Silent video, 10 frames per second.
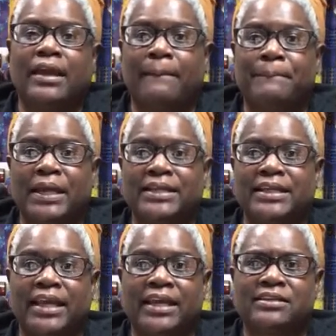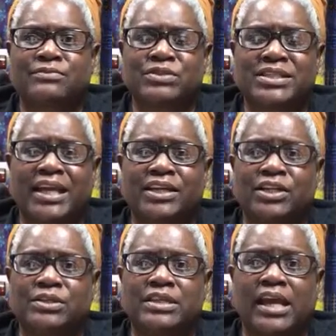And bandanas was kind
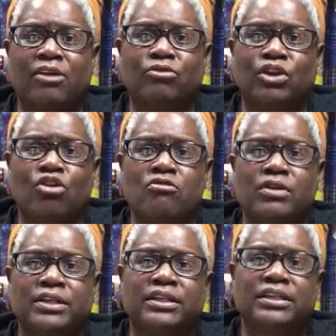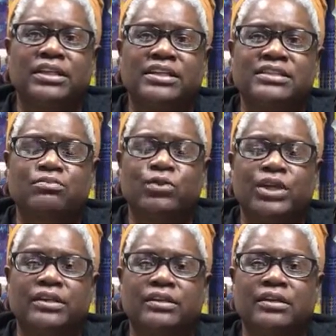of down low on the list
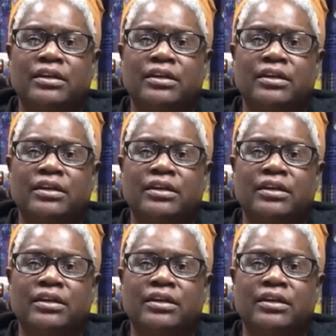with